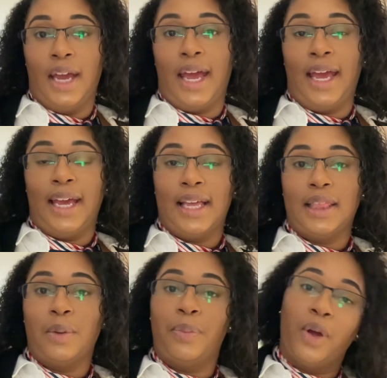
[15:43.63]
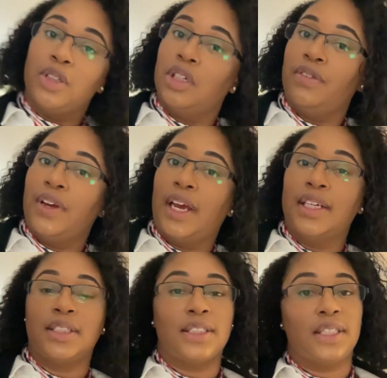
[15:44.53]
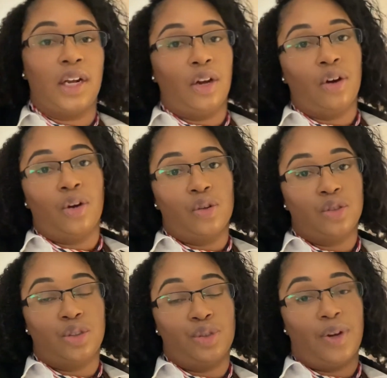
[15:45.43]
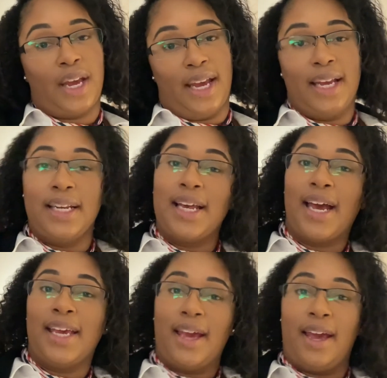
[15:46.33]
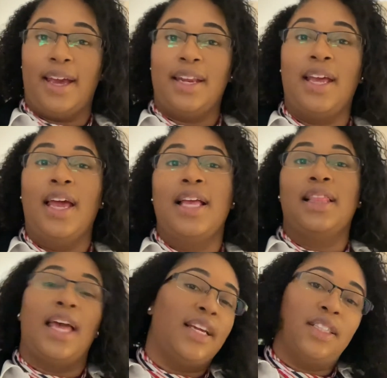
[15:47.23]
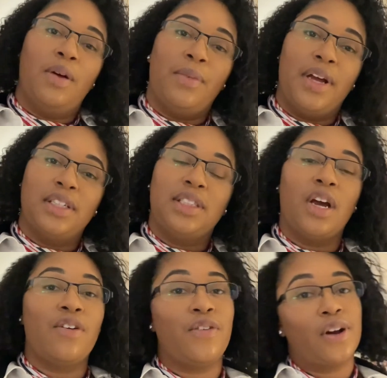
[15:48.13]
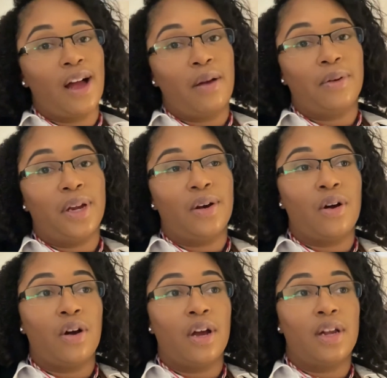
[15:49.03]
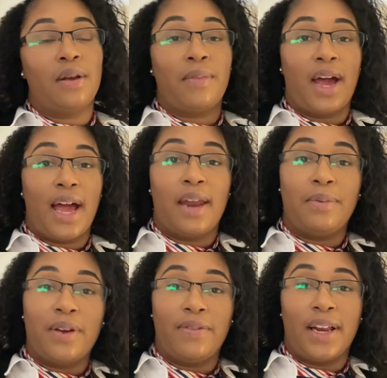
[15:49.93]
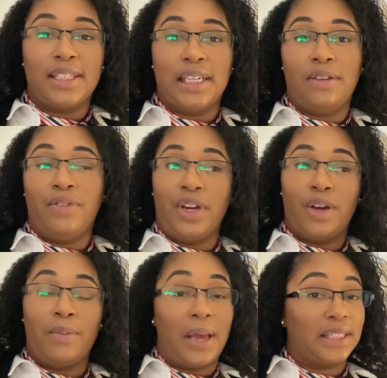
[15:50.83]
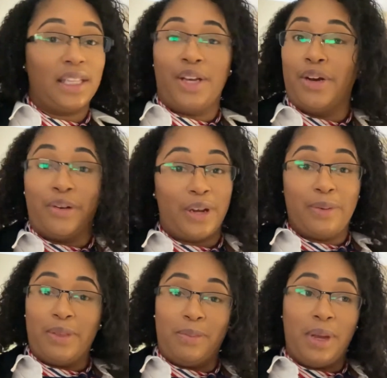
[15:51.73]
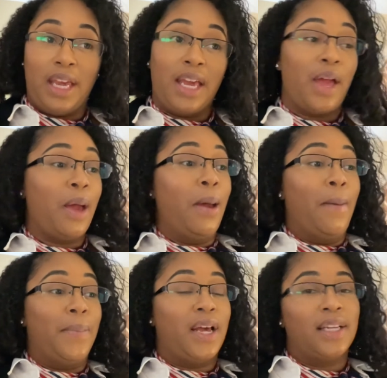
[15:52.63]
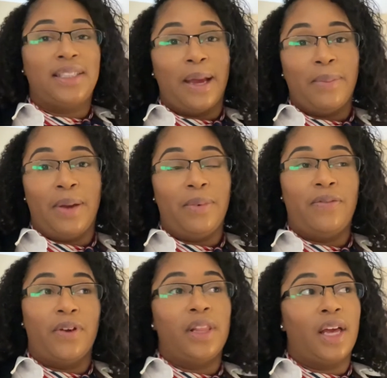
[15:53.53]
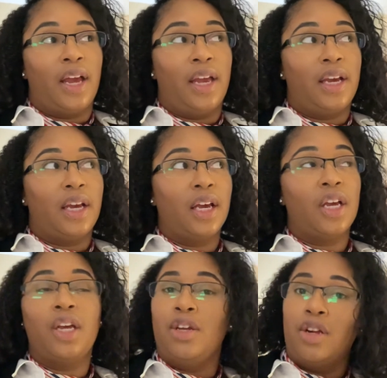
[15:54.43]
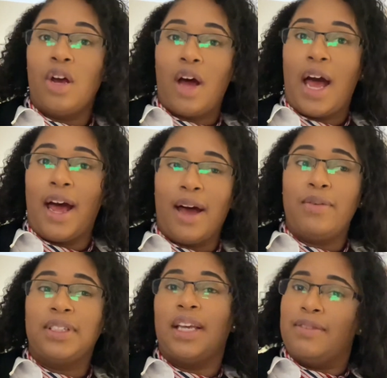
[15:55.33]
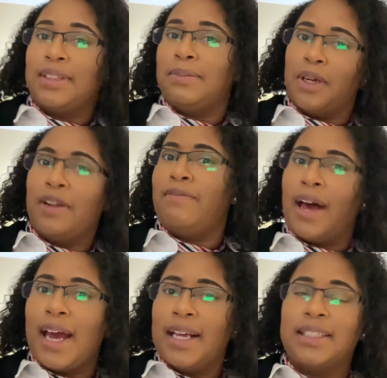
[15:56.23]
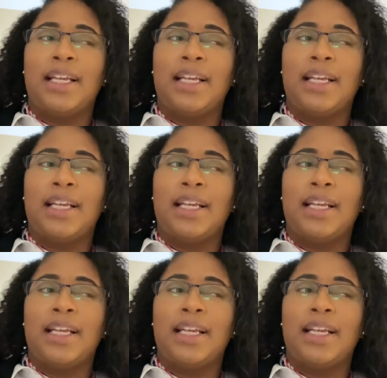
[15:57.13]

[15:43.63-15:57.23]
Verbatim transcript: And the post notification shout out goes to Ann Diane. Thanks so much for commenting on my how to be a flight attendant video, basically agreeing with me, because that made me feel like, you know, I was giving some good advice.